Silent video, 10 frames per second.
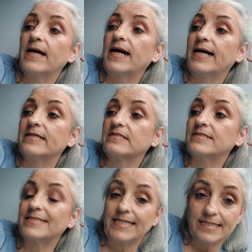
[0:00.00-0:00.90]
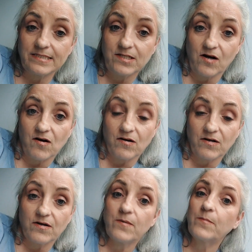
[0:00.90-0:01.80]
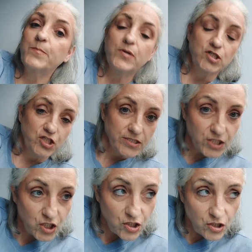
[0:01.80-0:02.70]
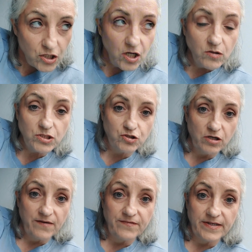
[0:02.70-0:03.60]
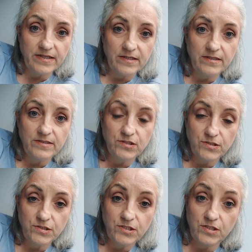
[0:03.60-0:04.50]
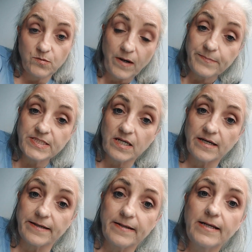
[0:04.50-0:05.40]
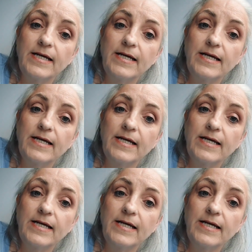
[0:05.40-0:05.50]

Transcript: and TikTok pushes loads of traffic to the website.